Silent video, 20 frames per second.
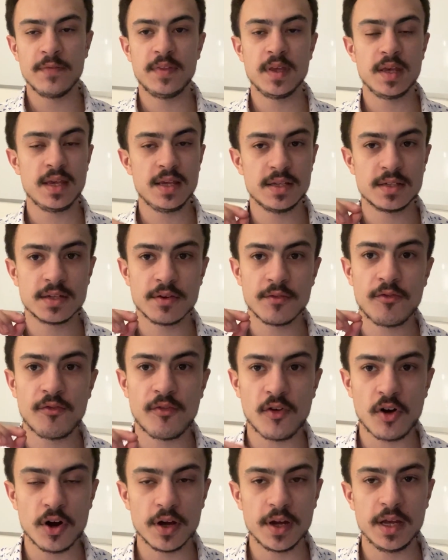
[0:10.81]
These
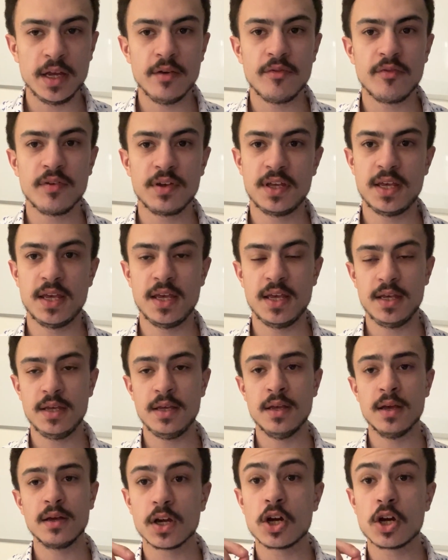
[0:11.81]
5 key